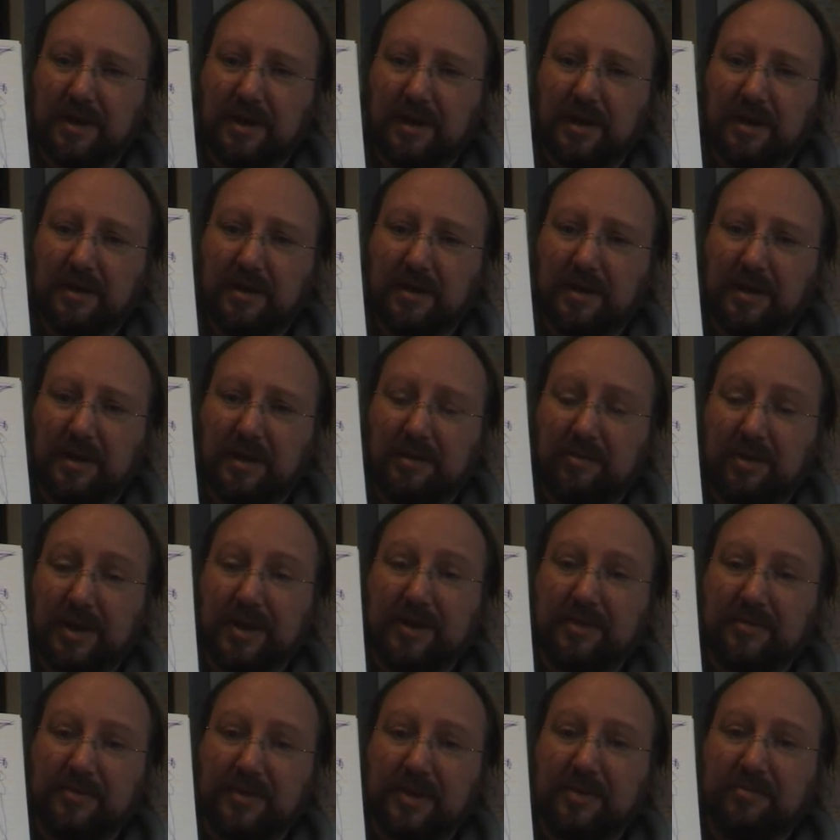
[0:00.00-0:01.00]
and
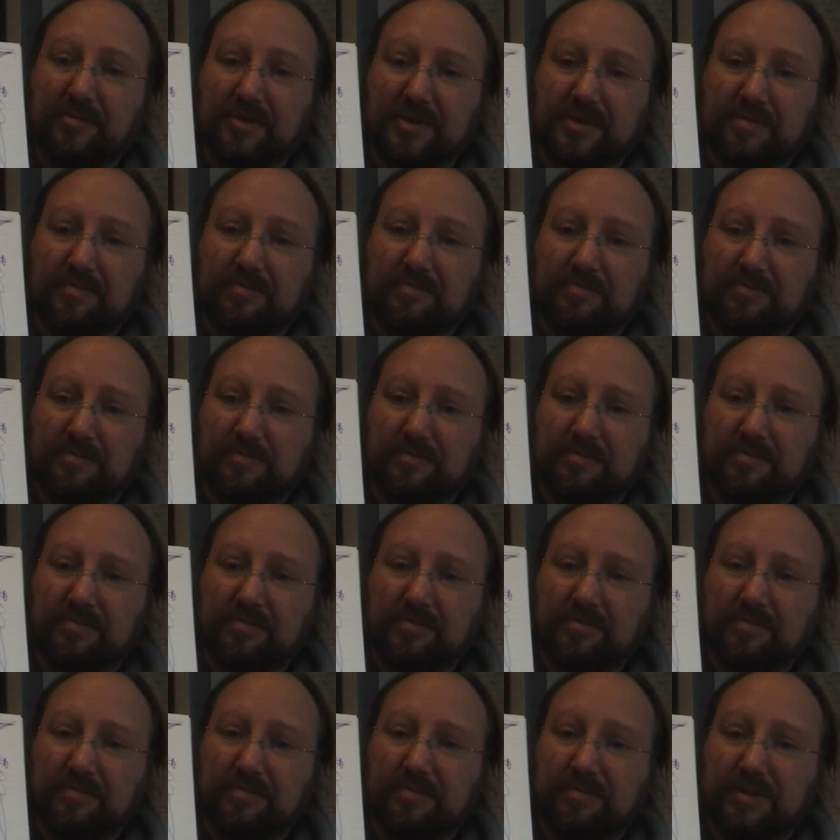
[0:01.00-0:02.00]
one of them was
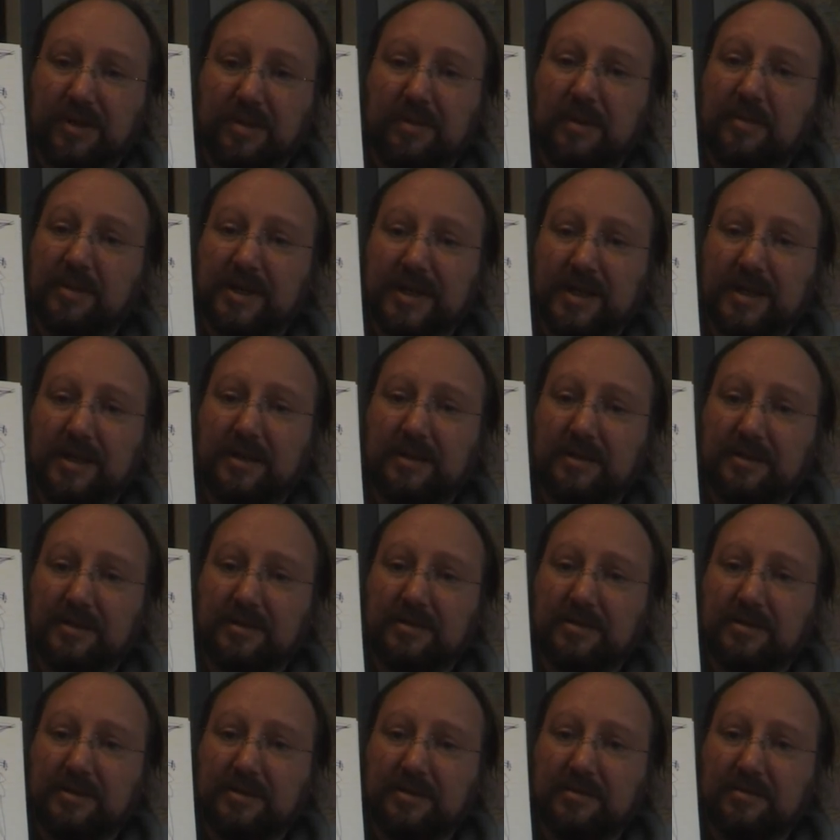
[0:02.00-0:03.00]
probably
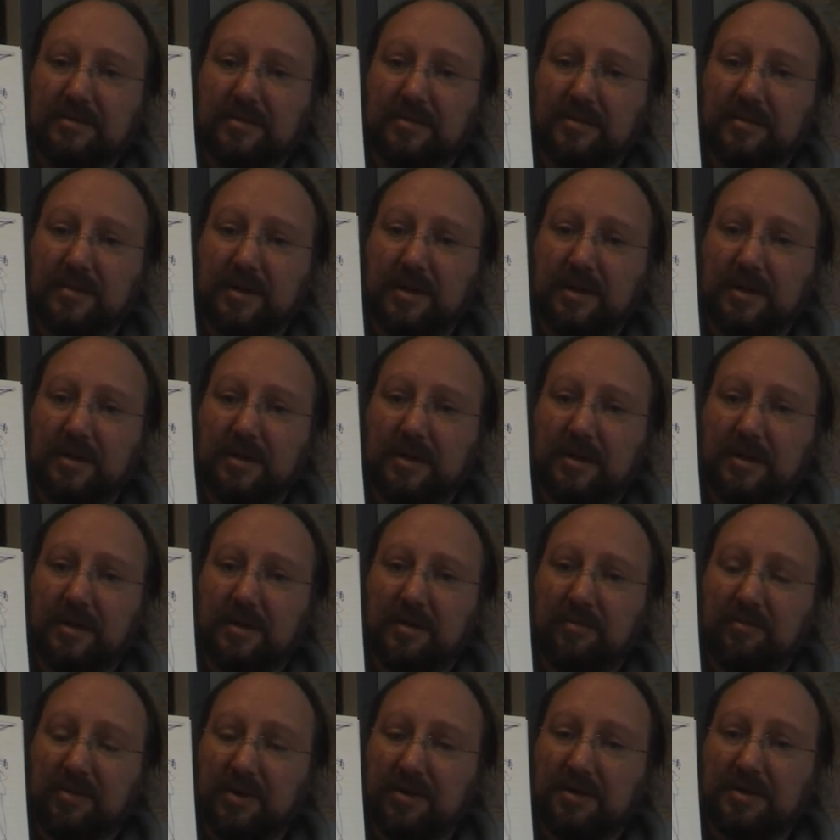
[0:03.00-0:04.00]
killed,
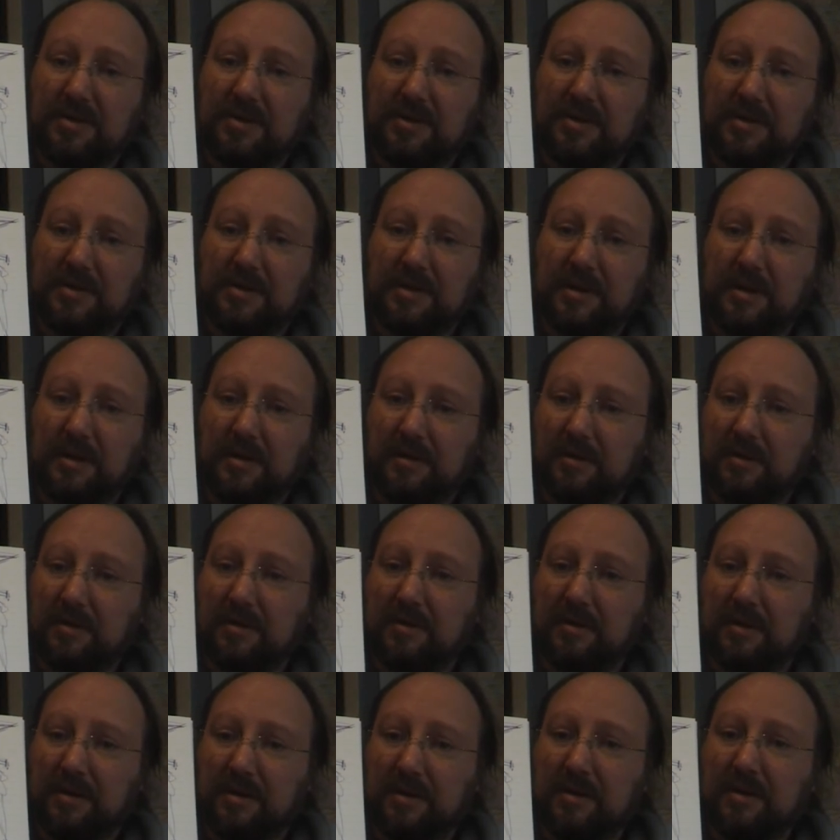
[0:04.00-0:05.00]
murdered,
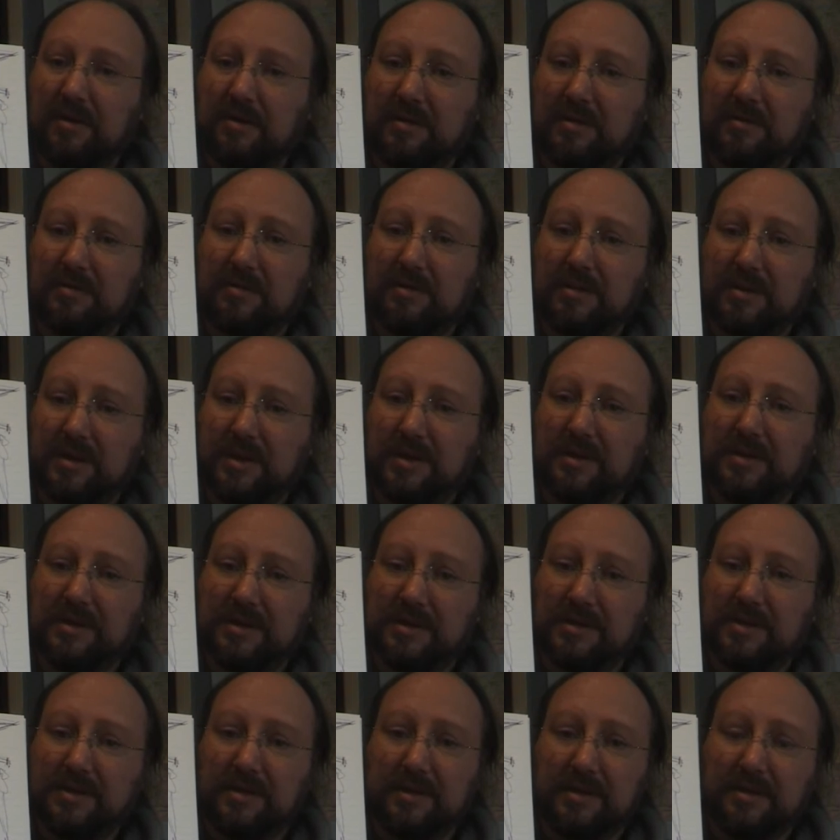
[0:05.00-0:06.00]
or killed
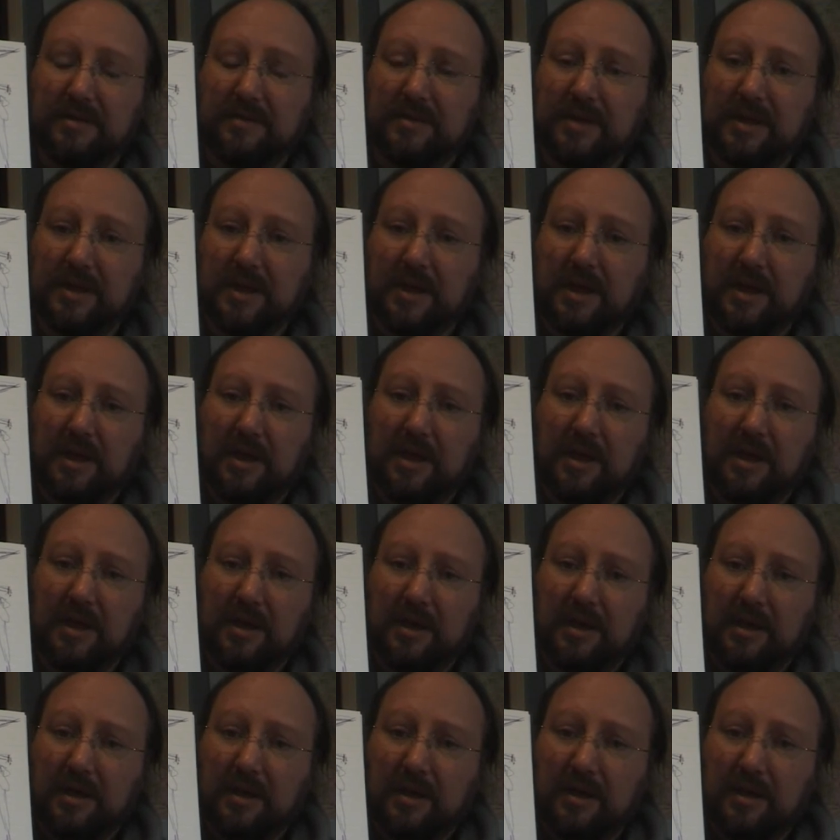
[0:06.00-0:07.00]
herself
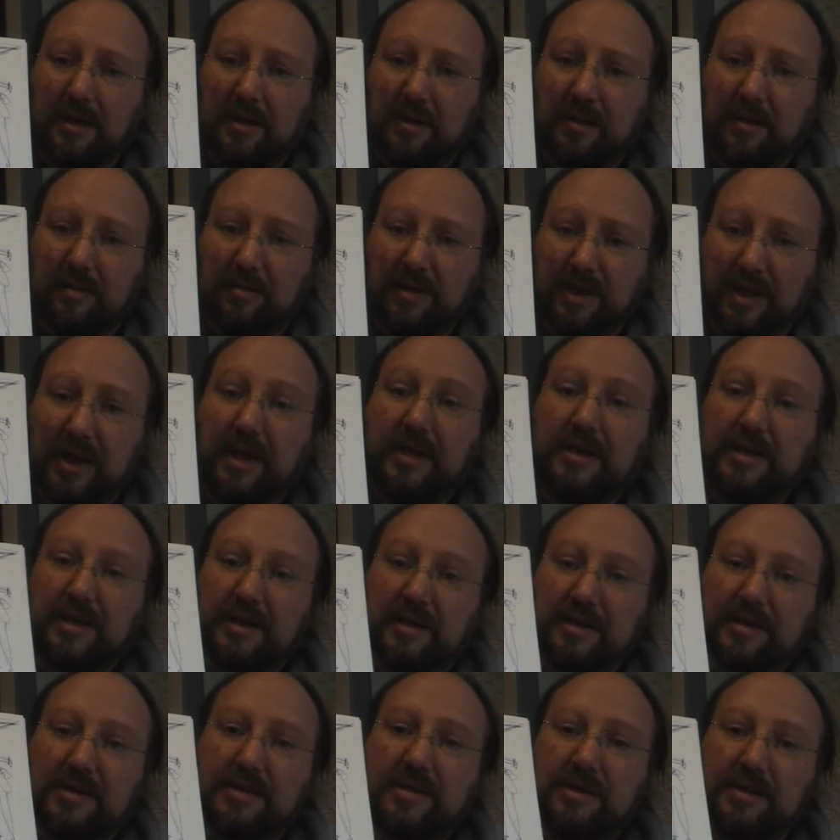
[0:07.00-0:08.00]
by hanging
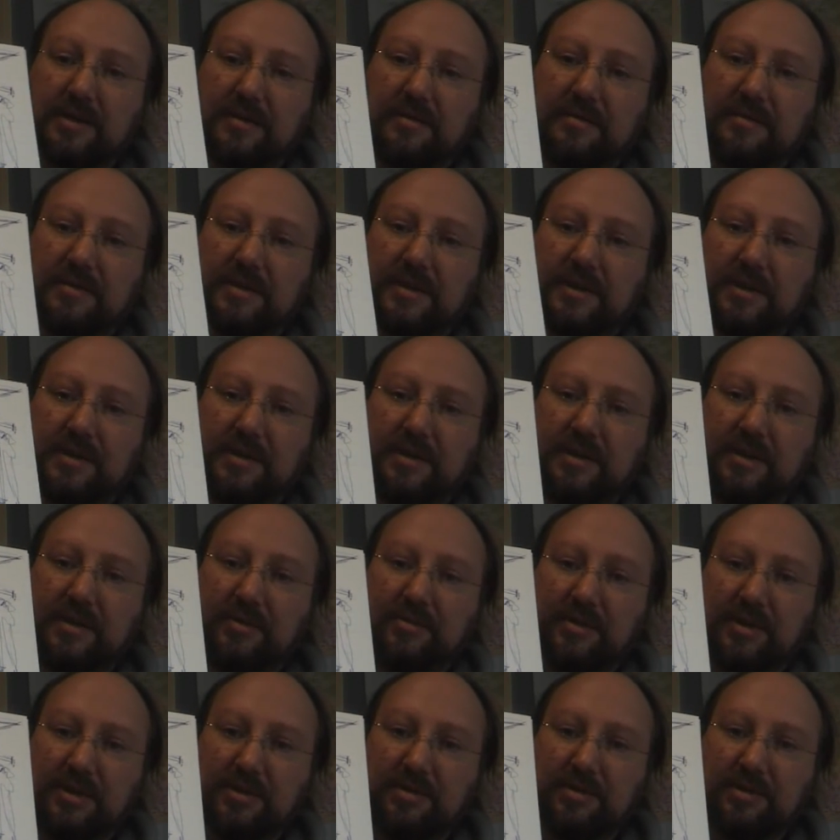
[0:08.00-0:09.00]
herself in a
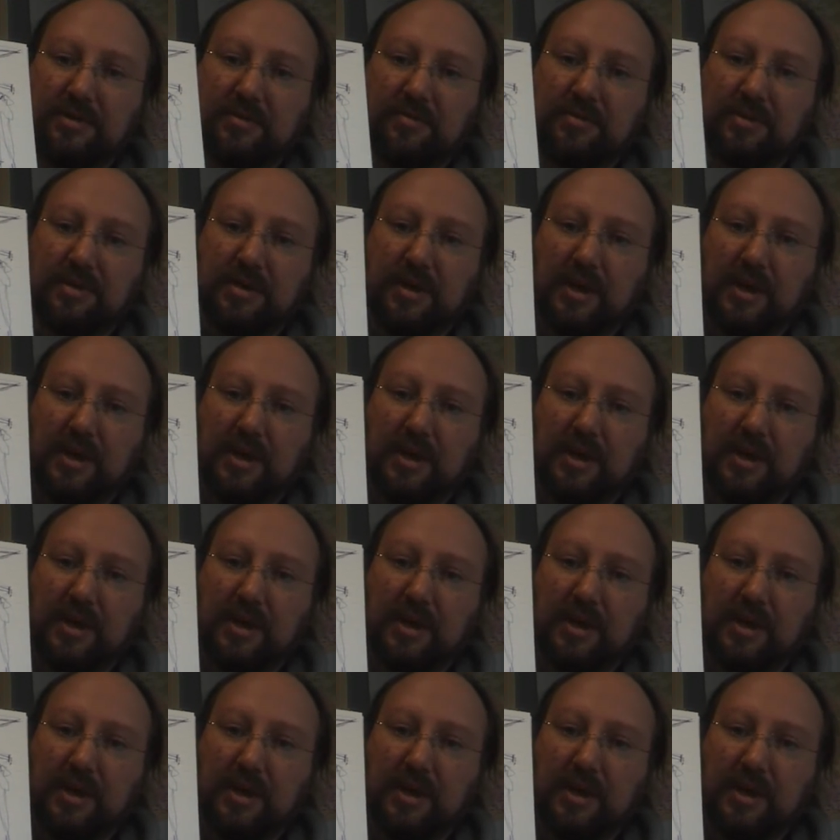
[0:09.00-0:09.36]
wardrobe.